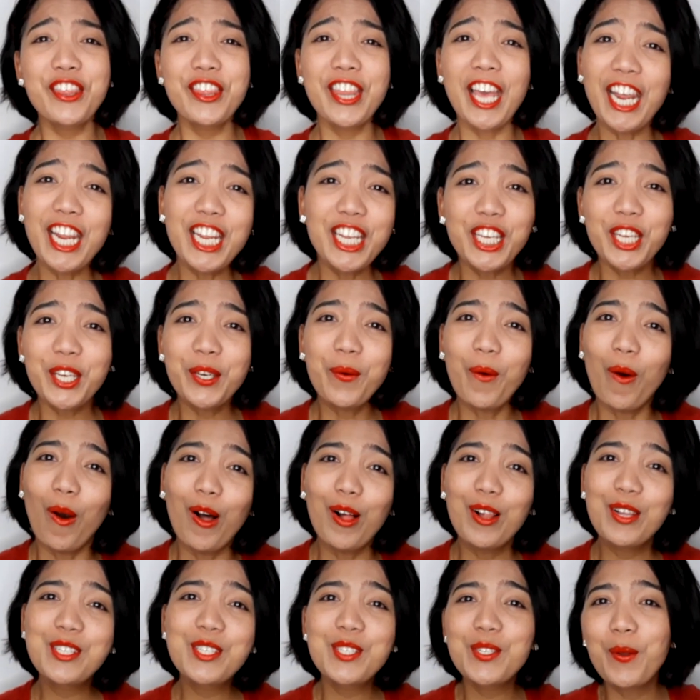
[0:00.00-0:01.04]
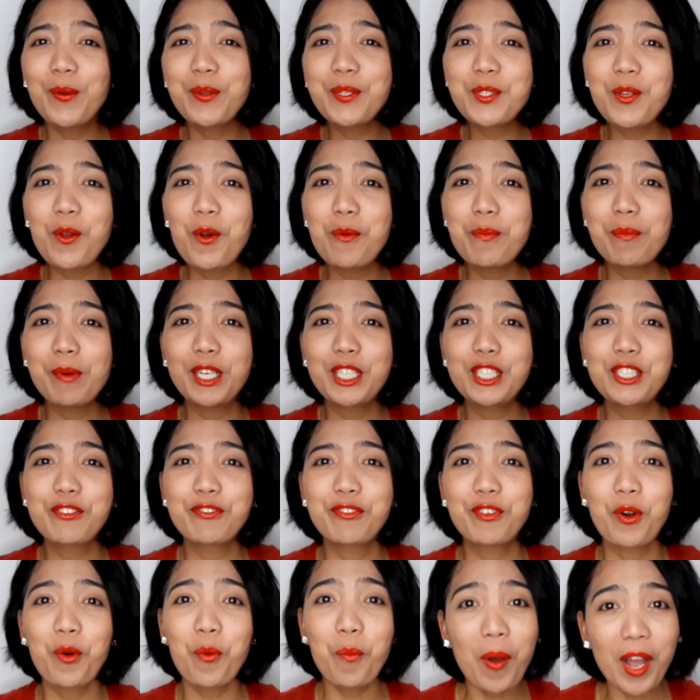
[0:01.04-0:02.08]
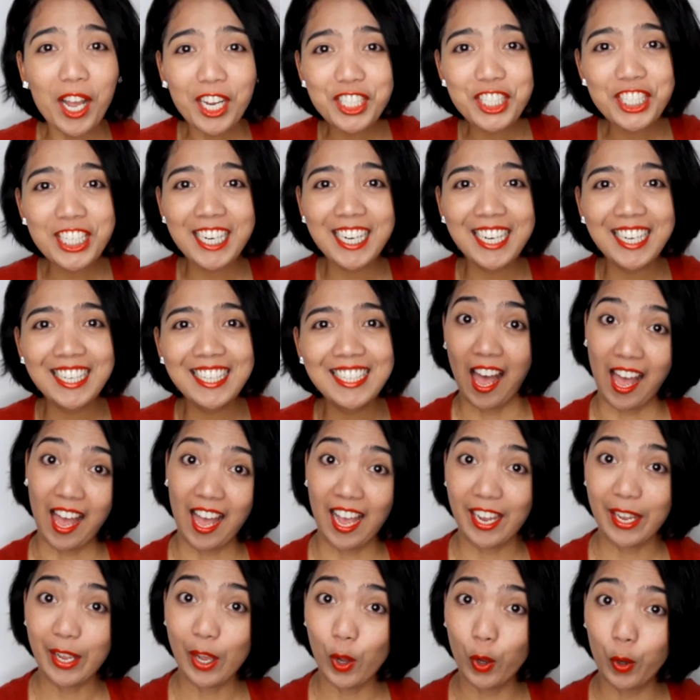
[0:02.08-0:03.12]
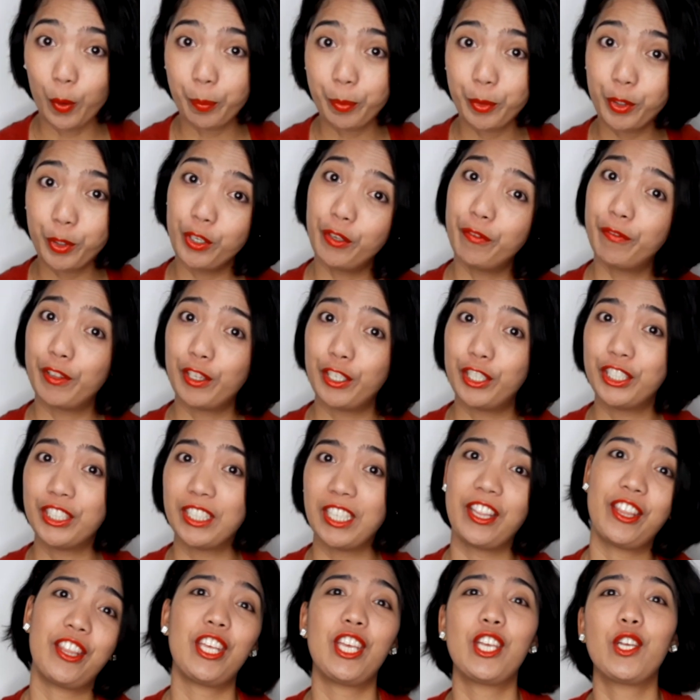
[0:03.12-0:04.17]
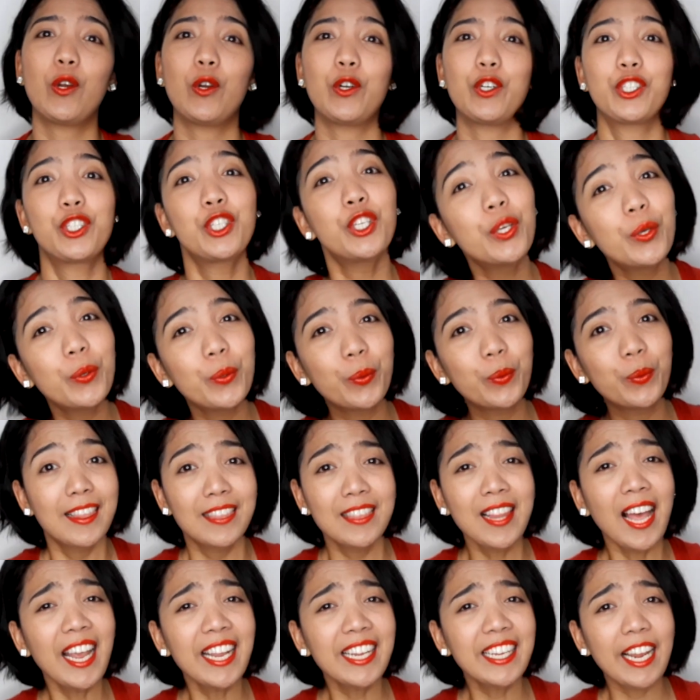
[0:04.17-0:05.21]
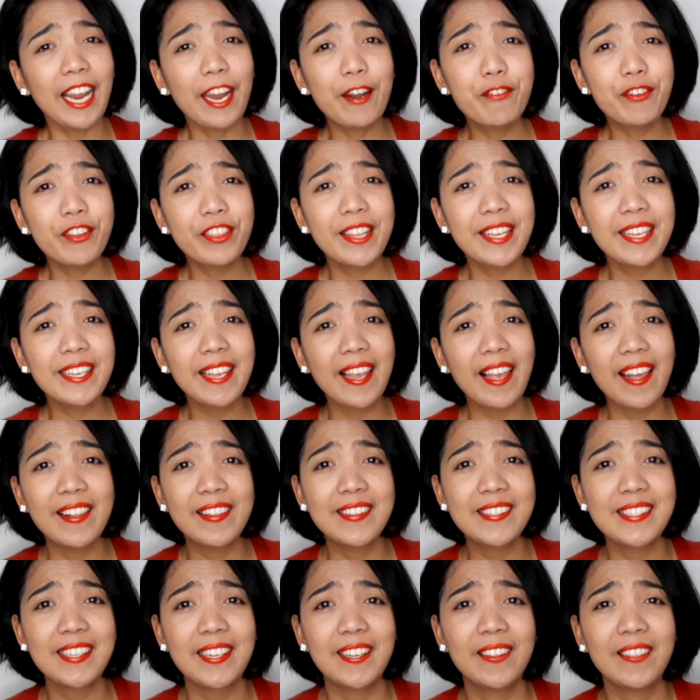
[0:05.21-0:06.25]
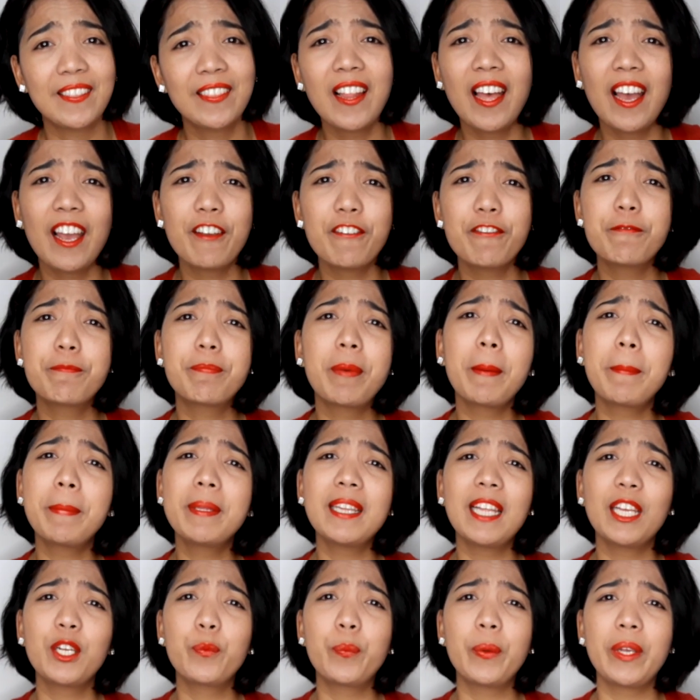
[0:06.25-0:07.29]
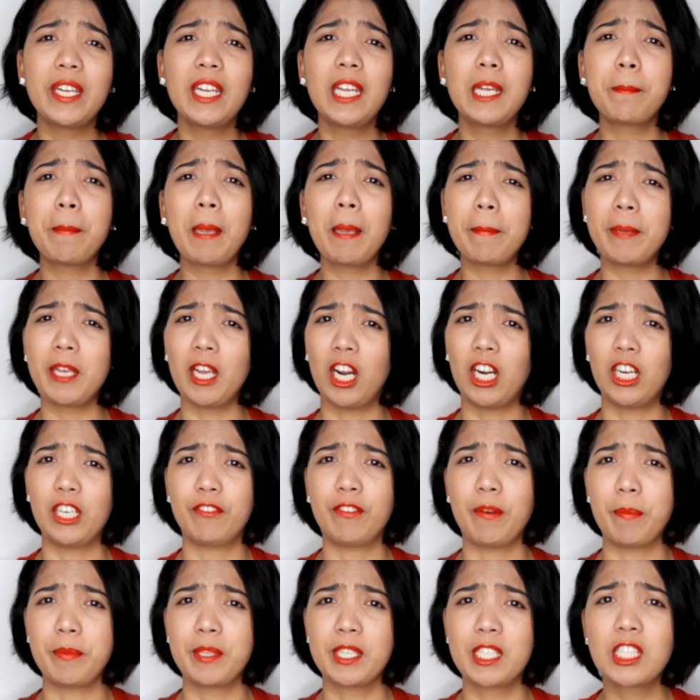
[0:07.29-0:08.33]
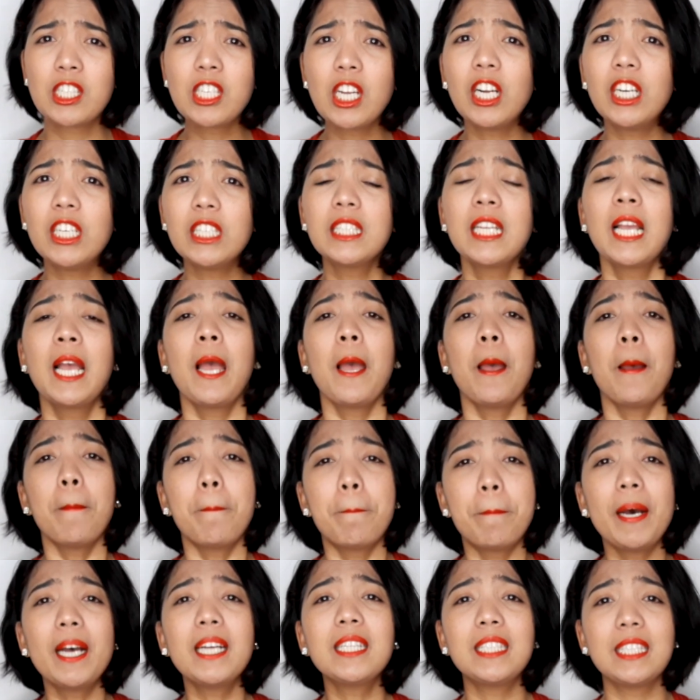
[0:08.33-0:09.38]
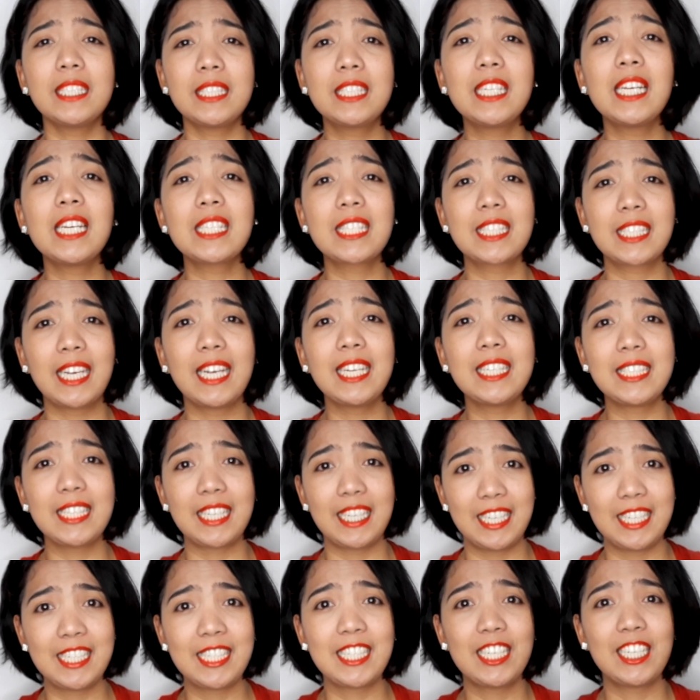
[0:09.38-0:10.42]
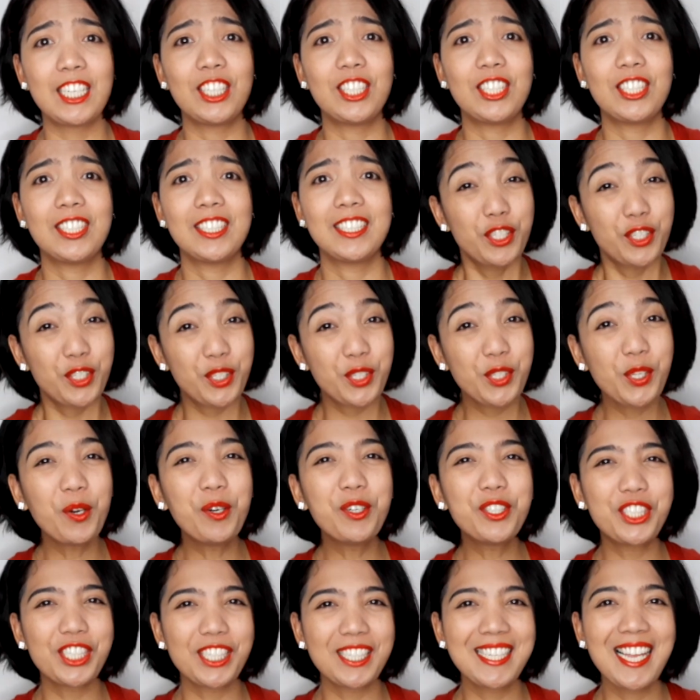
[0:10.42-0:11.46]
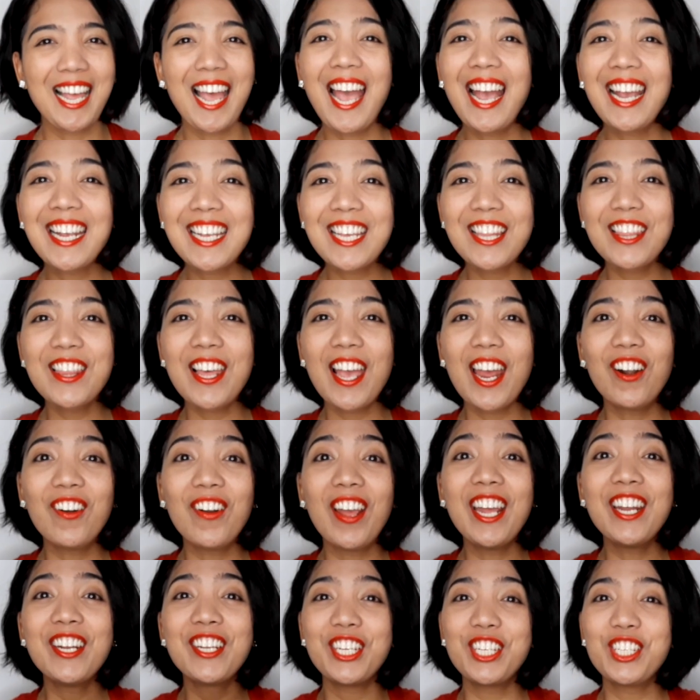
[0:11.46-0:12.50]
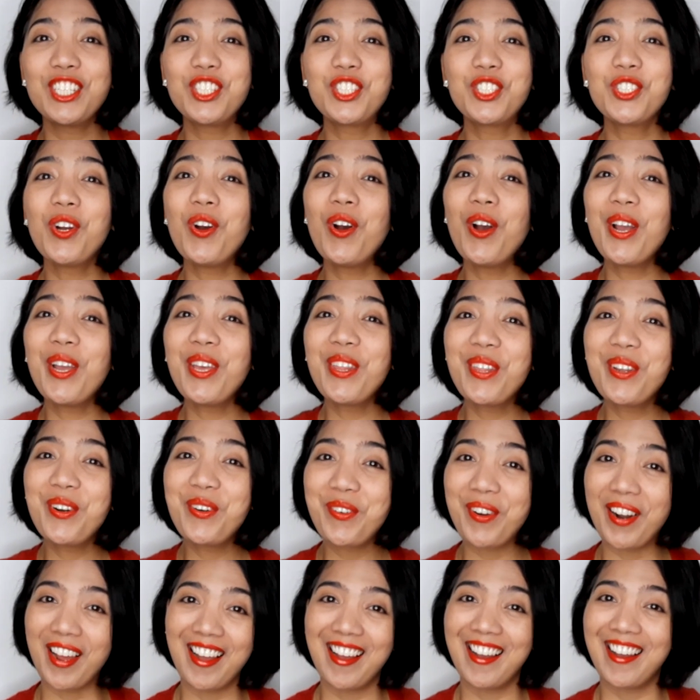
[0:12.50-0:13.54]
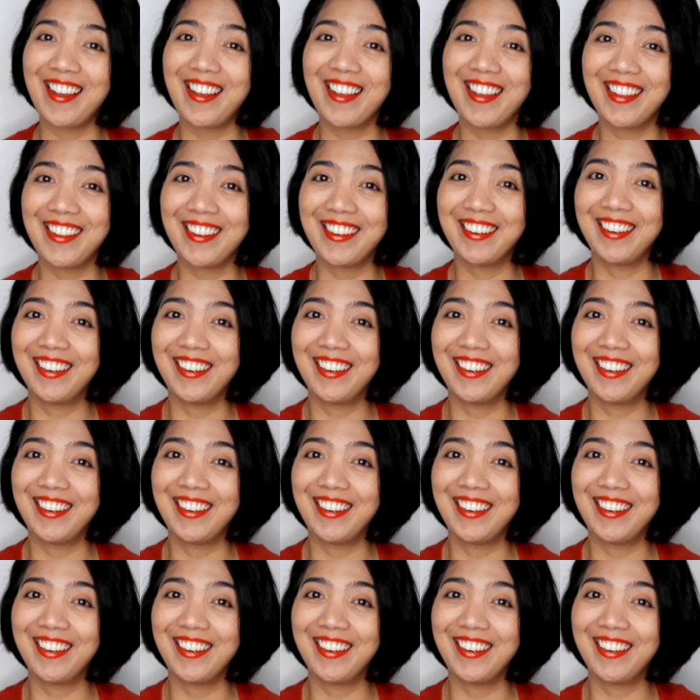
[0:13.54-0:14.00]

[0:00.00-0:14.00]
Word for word: Thank you all so so much for watching. I hope you've learned a thing or two. Like everything else in life, baby-led weaning may be hard from the start, but it does get easier. So just hang in there and enjoy the ride.